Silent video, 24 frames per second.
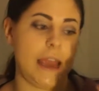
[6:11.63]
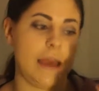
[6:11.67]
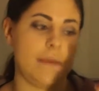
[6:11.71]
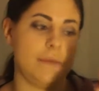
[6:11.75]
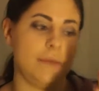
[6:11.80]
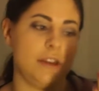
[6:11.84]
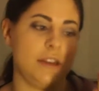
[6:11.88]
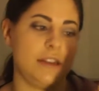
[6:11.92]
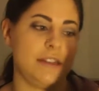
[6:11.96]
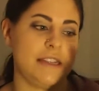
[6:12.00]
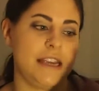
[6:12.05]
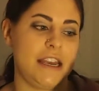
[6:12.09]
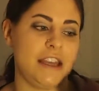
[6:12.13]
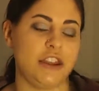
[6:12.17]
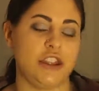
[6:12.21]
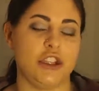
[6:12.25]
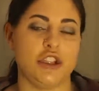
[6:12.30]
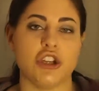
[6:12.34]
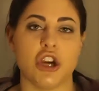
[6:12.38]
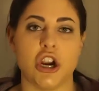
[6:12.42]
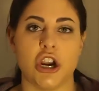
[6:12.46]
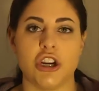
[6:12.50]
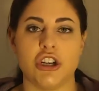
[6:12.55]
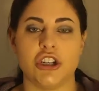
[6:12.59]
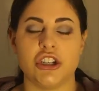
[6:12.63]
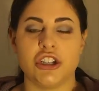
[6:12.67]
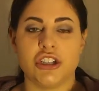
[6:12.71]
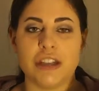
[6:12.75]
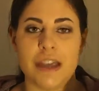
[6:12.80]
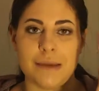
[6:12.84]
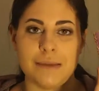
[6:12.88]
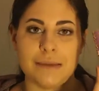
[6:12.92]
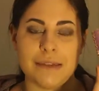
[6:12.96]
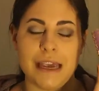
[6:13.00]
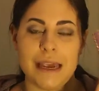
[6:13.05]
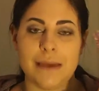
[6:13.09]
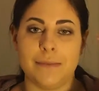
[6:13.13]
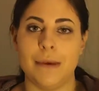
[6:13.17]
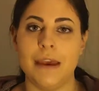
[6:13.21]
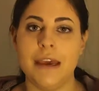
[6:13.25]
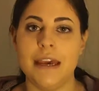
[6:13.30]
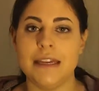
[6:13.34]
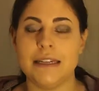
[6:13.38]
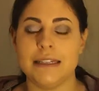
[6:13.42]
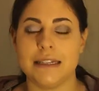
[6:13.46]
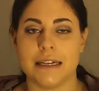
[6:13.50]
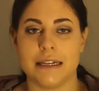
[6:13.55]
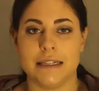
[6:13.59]
I'm going to take the Tarte Shape Tape
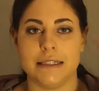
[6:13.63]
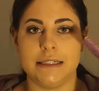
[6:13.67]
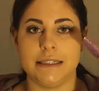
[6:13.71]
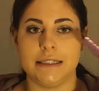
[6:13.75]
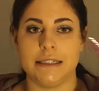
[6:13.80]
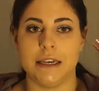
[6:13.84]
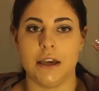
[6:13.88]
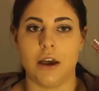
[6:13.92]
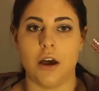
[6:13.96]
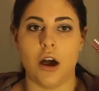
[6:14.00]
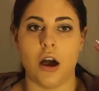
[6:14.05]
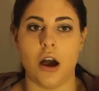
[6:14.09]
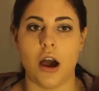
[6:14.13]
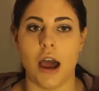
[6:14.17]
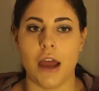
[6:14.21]
to conceal